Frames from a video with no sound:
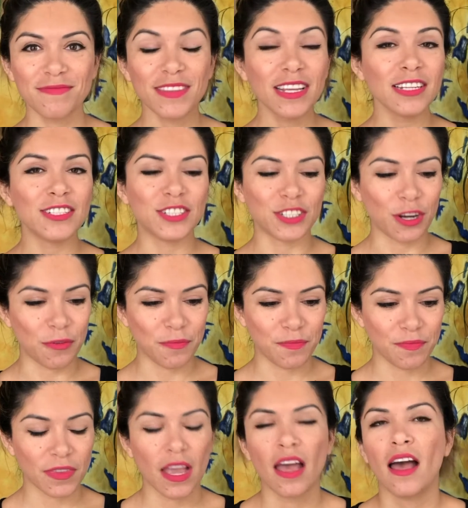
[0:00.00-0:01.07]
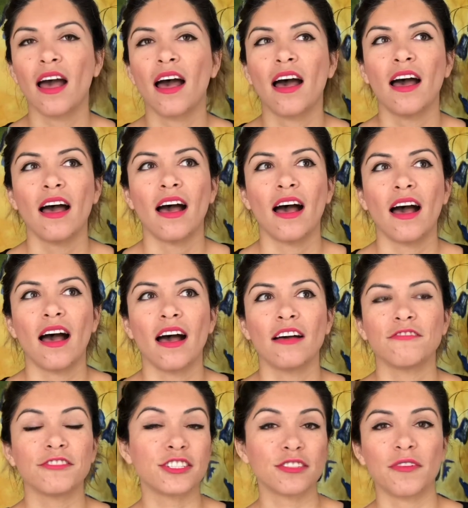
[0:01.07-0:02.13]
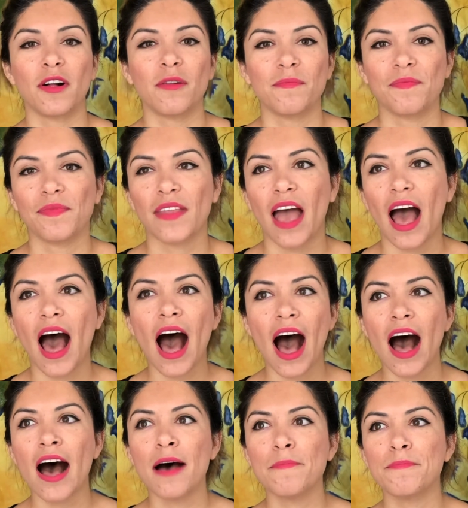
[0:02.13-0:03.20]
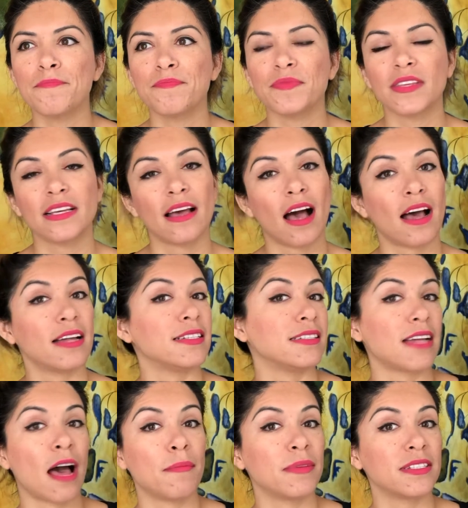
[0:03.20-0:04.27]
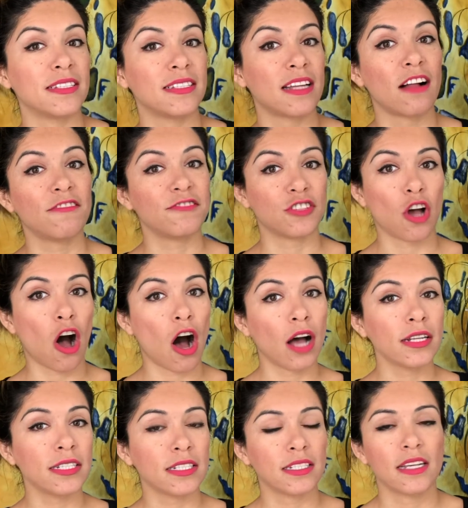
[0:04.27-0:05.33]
so first of all, I'm a self-taught.